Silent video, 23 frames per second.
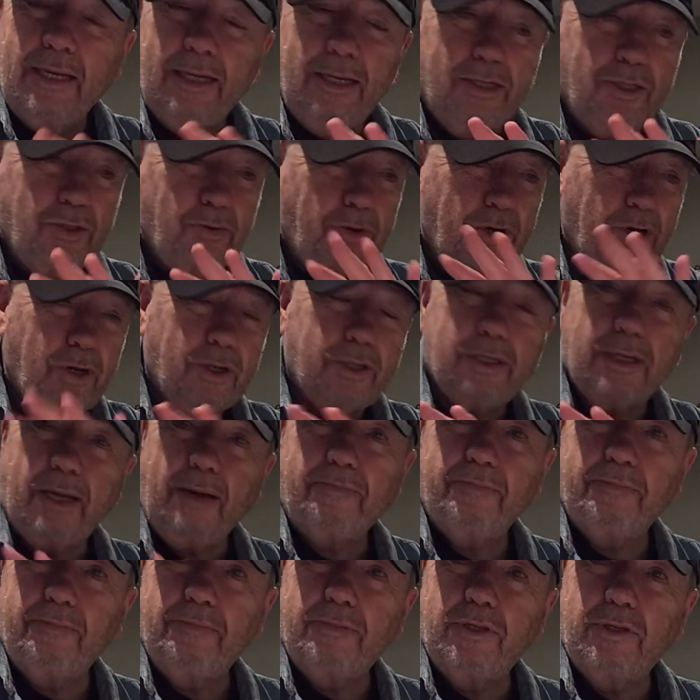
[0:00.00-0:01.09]
so it hooks
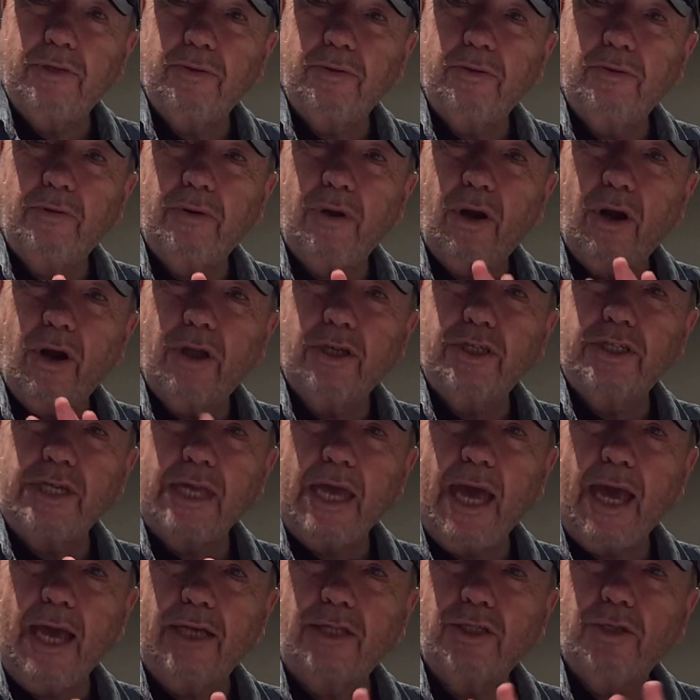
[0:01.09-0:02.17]
up to RCA.